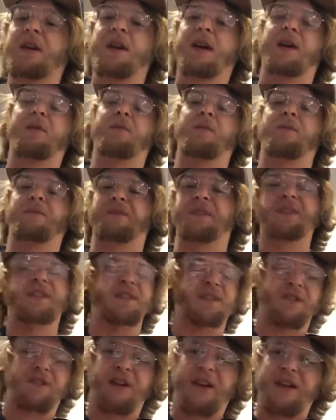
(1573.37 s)
and
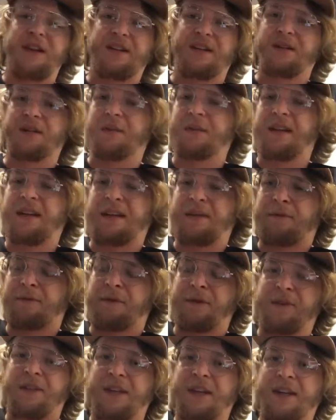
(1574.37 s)
just try to do that
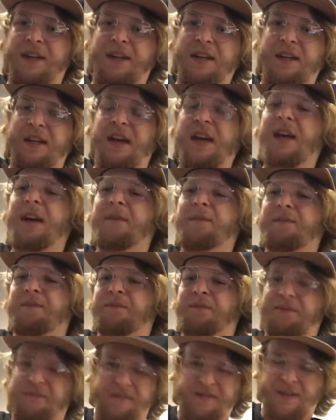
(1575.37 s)
for like
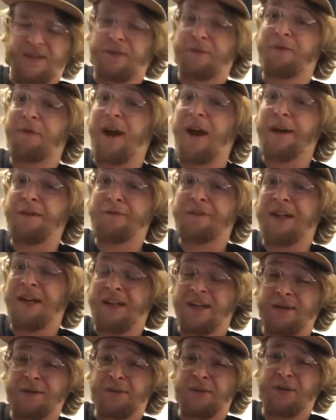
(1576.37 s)
5
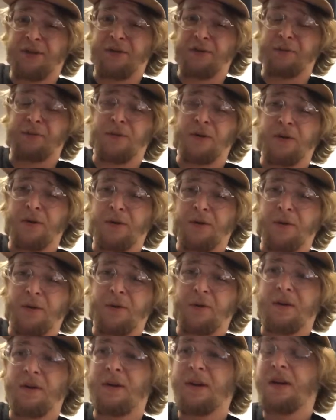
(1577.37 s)
times in a
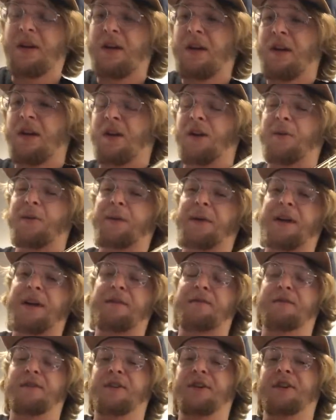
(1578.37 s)
row or
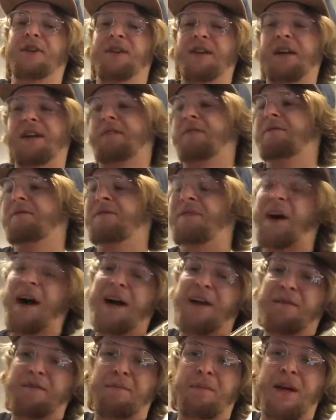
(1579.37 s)
whatever, or like
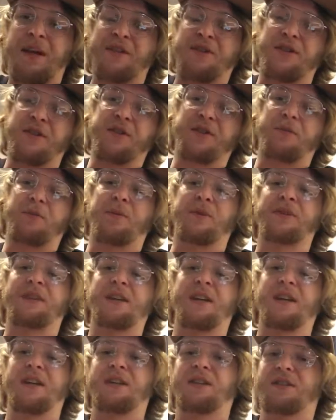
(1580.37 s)
5 measures we'll
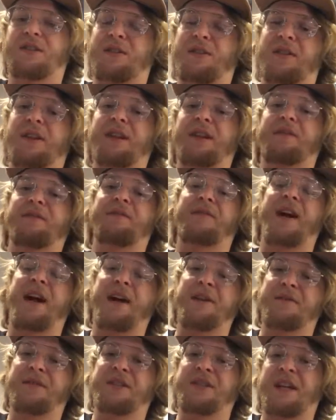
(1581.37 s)
say, so like
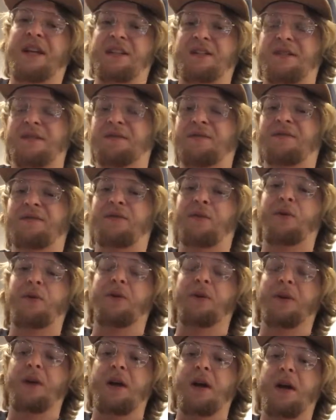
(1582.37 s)
5 sets of
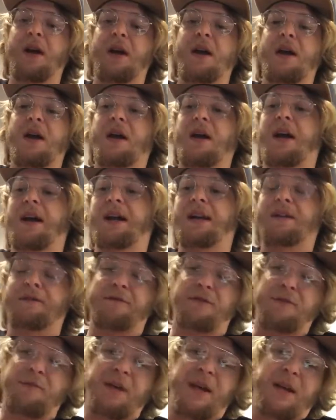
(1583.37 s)
4. And
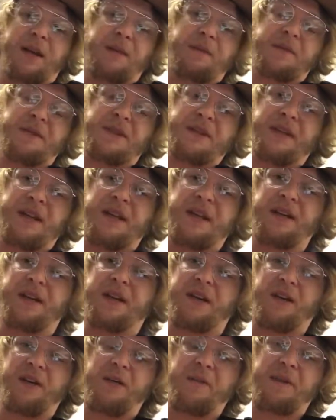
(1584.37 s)
if you make a mistake,
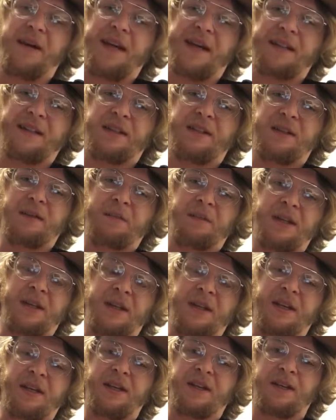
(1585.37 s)
go back to the
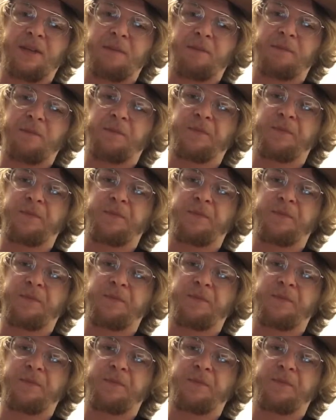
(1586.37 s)
beginning